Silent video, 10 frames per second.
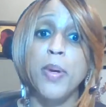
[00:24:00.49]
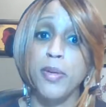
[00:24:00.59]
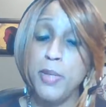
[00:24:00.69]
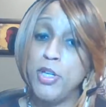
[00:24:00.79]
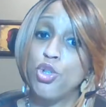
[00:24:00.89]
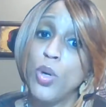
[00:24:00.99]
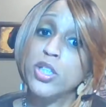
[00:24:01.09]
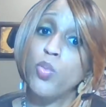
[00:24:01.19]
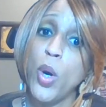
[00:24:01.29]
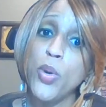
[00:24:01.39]
I'm going to be
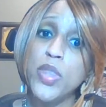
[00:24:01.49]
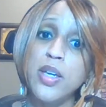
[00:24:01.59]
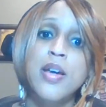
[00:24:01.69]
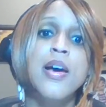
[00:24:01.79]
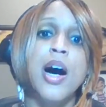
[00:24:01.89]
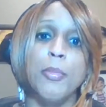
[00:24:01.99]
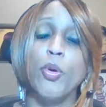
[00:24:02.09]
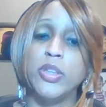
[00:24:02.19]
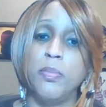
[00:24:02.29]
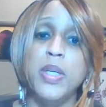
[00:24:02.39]
trustworthy. I'm
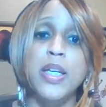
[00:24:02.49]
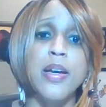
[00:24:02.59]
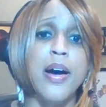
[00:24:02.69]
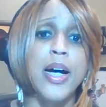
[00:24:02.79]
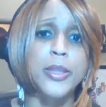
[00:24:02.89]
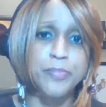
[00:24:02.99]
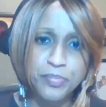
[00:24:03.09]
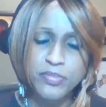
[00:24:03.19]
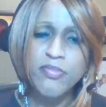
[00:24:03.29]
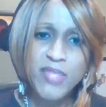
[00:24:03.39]
going to be
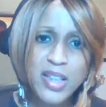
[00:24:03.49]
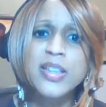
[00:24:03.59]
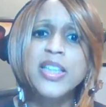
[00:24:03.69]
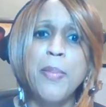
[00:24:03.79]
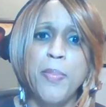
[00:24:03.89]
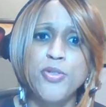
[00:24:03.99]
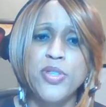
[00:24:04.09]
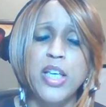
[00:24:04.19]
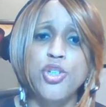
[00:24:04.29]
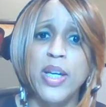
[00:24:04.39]
the type of person
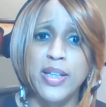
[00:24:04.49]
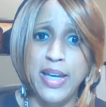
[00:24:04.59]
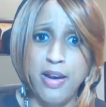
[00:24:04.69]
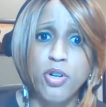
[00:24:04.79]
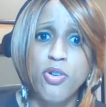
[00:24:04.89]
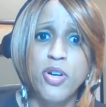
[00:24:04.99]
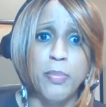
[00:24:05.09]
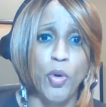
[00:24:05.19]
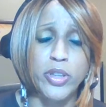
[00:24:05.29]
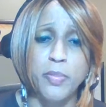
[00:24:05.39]
that you can count on. I'm
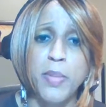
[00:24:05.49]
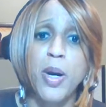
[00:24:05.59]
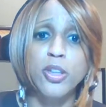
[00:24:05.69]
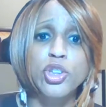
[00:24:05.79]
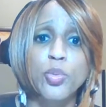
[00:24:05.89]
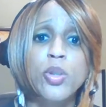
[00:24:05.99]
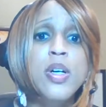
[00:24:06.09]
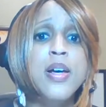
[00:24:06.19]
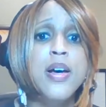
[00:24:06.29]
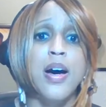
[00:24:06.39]
going to be punctual.
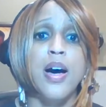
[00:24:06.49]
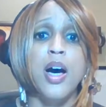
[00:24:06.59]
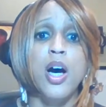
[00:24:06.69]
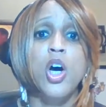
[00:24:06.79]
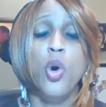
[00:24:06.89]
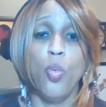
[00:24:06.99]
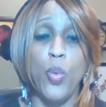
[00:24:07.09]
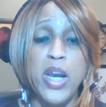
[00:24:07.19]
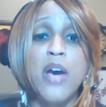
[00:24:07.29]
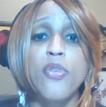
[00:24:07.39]

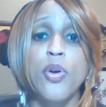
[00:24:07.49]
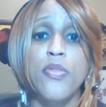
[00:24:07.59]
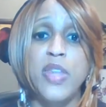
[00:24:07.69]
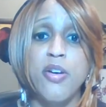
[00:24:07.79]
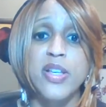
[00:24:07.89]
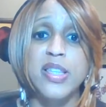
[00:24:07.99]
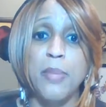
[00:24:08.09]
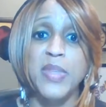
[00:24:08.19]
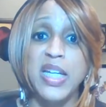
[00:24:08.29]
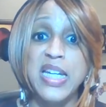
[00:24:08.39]
Whenever there is
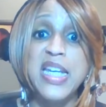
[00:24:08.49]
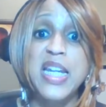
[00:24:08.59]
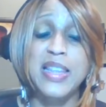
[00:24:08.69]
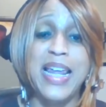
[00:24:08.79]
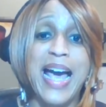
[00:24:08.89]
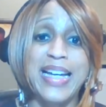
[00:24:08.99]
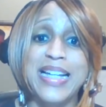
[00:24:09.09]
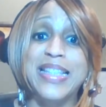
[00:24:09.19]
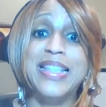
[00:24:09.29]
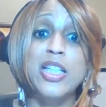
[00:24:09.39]
something needed that I can
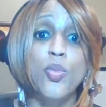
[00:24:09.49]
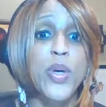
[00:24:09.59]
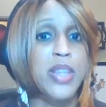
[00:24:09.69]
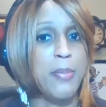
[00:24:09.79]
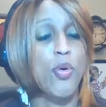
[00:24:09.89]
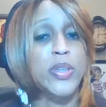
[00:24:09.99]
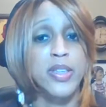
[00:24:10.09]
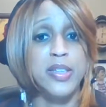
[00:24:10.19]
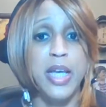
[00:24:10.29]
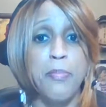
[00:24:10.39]
assist with, I'm going to
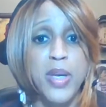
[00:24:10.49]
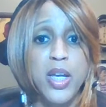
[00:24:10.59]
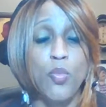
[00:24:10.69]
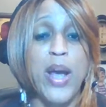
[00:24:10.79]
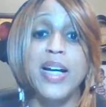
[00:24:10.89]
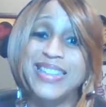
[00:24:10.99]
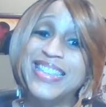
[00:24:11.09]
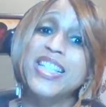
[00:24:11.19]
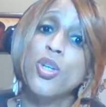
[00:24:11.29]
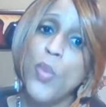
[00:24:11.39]
step in, right? Because
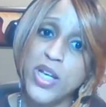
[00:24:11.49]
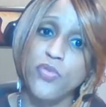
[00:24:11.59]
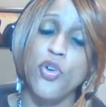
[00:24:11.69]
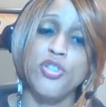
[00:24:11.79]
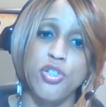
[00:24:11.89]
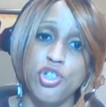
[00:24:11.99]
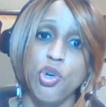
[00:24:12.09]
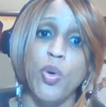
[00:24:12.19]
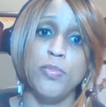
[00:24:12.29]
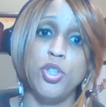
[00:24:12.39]
these are ways for us to
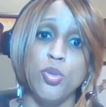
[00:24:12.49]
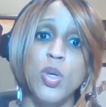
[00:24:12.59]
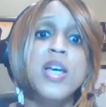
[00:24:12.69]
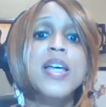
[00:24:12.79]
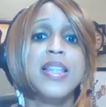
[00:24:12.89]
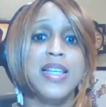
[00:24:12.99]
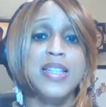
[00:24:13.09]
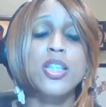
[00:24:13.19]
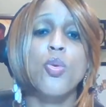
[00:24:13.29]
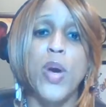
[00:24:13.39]
show up too. This
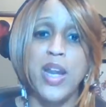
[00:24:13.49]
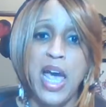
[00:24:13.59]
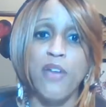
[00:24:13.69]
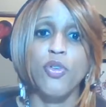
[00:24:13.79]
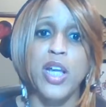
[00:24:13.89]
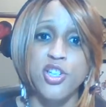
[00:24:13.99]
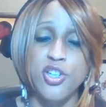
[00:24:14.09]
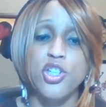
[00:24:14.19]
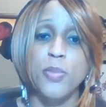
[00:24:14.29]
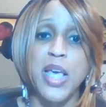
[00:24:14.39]
is a way to have
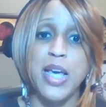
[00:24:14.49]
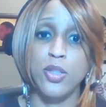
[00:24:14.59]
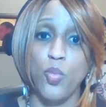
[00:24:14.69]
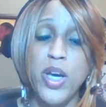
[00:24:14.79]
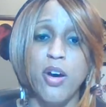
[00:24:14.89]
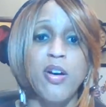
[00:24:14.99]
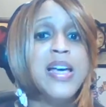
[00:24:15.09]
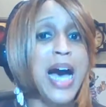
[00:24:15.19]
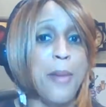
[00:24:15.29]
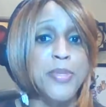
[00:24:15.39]
relationships as well.
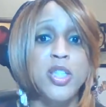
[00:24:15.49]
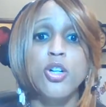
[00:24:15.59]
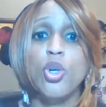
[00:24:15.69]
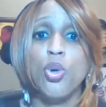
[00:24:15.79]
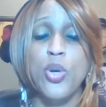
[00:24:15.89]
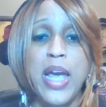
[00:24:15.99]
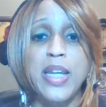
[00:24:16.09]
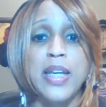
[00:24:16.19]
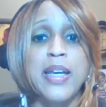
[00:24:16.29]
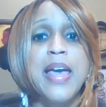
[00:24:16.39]
I'm still
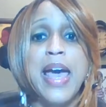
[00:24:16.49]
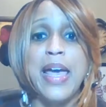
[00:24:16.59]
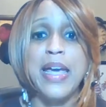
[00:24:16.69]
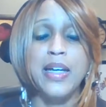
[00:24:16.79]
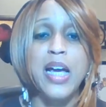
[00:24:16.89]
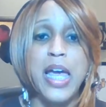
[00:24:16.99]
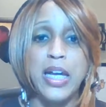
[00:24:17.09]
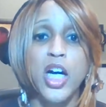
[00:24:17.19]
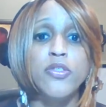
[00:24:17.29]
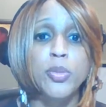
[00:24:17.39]
creating a
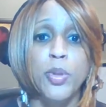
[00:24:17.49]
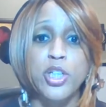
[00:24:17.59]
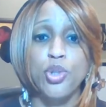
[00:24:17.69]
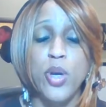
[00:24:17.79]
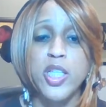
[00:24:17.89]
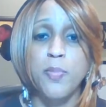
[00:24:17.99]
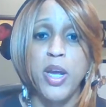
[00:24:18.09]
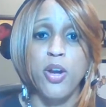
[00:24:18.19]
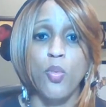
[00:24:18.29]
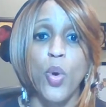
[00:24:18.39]
comfortable and
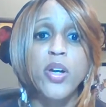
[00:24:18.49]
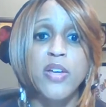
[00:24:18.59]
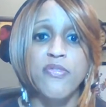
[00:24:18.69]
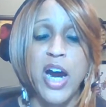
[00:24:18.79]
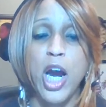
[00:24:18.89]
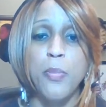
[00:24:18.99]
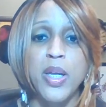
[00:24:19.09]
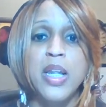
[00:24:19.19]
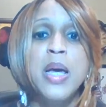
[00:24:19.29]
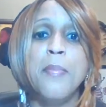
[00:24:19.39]
transparent work
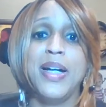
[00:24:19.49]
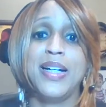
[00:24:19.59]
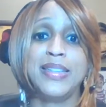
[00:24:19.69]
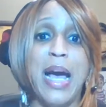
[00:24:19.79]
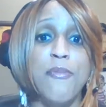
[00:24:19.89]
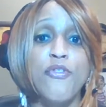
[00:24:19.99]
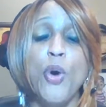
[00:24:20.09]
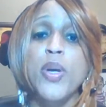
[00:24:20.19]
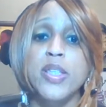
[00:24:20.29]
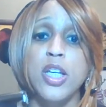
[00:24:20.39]
environment because I'm
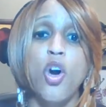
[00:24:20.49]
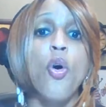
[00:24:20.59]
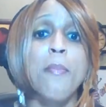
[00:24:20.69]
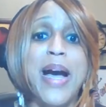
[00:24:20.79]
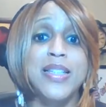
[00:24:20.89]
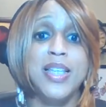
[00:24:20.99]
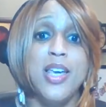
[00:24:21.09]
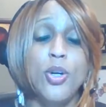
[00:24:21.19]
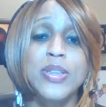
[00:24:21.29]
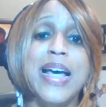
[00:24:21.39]
focusing on my
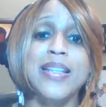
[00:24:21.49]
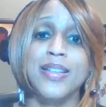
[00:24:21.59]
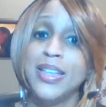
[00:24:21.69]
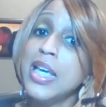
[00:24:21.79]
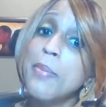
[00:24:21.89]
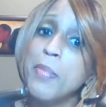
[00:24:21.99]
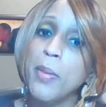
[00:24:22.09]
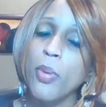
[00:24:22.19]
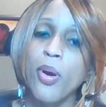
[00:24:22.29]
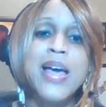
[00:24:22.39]
skills as a team
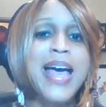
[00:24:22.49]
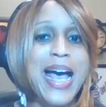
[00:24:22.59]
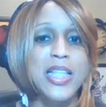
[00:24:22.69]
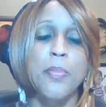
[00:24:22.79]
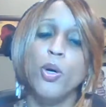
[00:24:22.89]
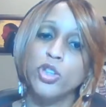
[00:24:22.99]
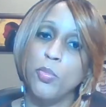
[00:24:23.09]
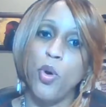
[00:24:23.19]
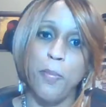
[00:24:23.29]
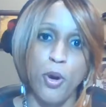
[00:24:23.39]
member as opposed to
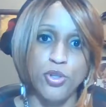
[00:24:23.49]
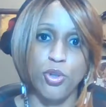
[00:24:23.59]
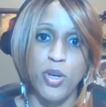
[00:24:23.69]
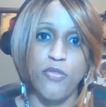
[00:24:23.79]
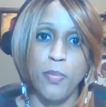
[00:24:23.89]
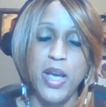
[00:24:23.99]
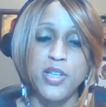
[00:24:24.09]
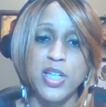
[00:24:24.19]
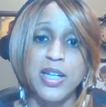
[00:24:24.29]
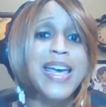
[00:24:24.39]
more personal information.